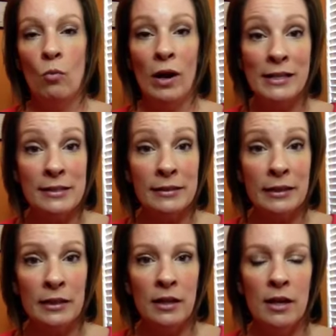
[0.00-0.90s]

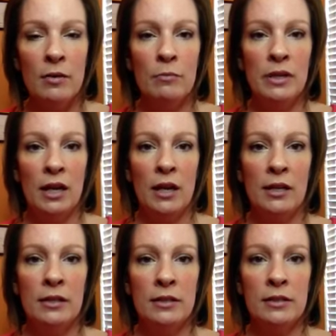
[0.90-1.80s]
wisely
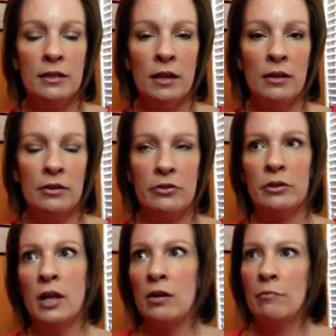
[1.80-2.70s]
because uh, there's a
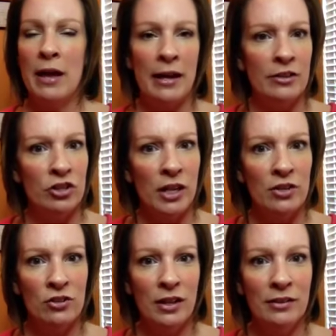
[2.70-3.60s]
lot of bad
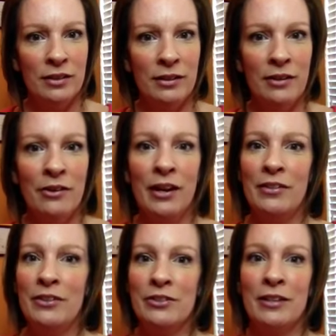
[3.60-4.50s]
education out there,
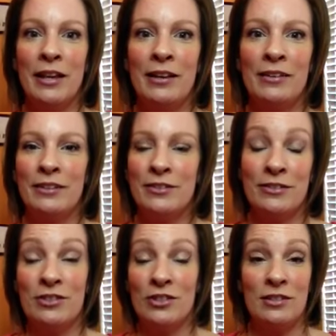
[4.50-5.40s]
and there's a lot there's
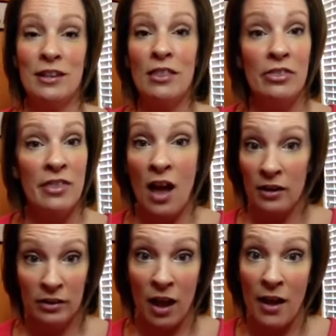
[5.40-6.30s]
just not
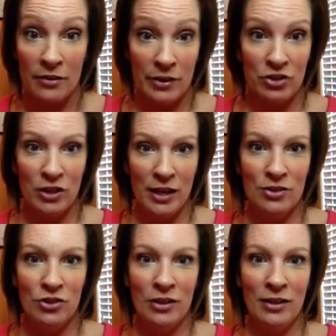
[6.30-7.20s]
a lot of
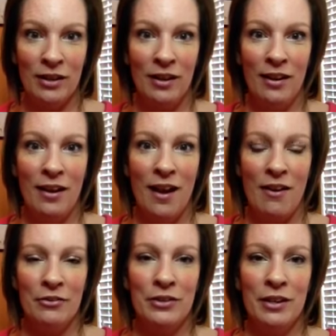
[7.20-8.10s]
education
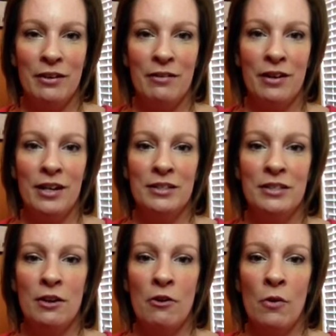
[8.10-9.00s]
out there. And
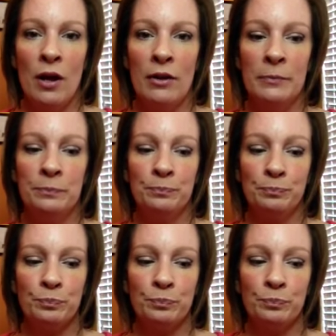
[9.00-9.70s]
so um,